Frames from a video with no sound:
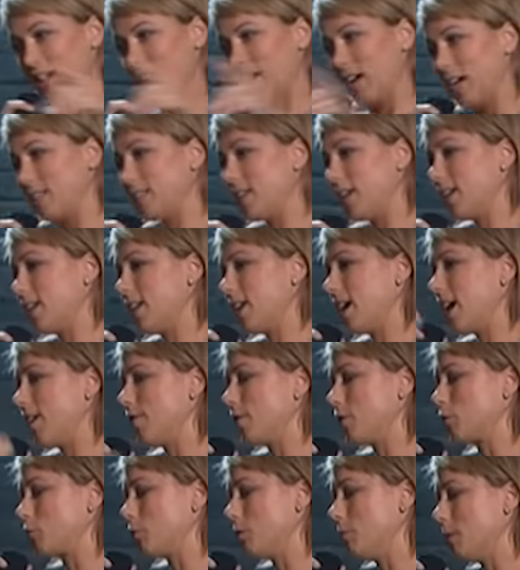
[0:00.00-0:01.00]
I dated a guy
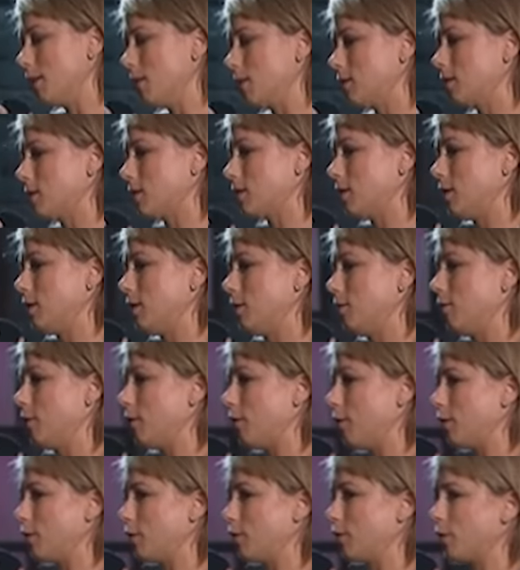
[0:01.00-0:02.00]
for 3 months. We were
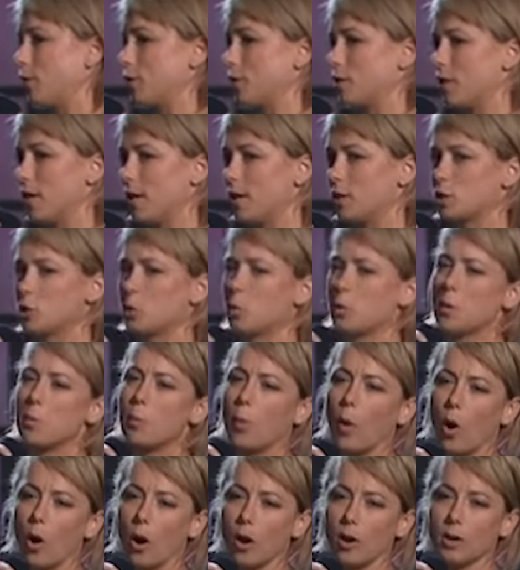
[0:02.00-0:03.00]
on our first date, so we're at a
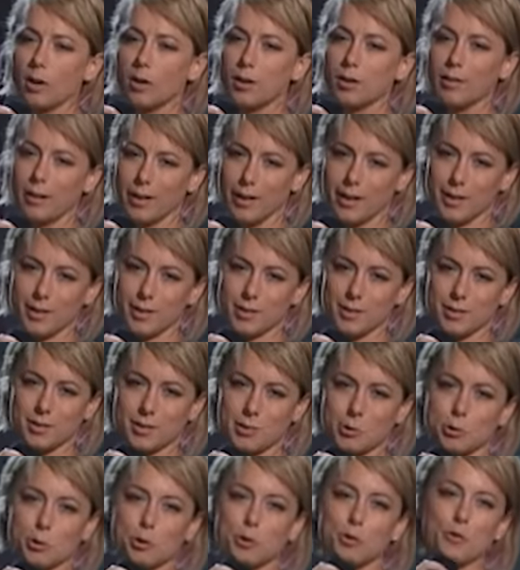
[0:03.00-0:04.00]
bar, right?
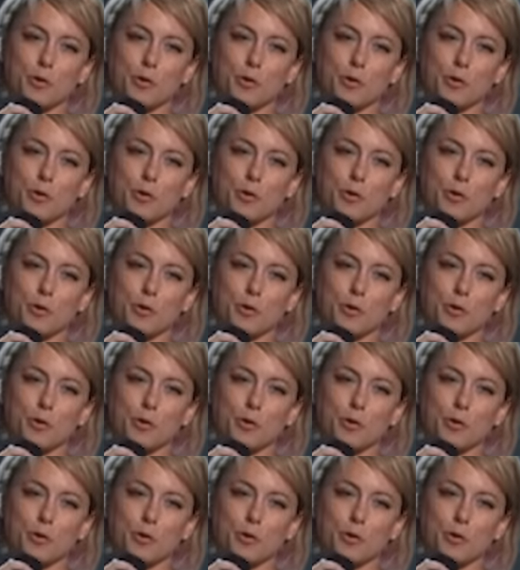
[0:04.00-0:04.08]
So we're doing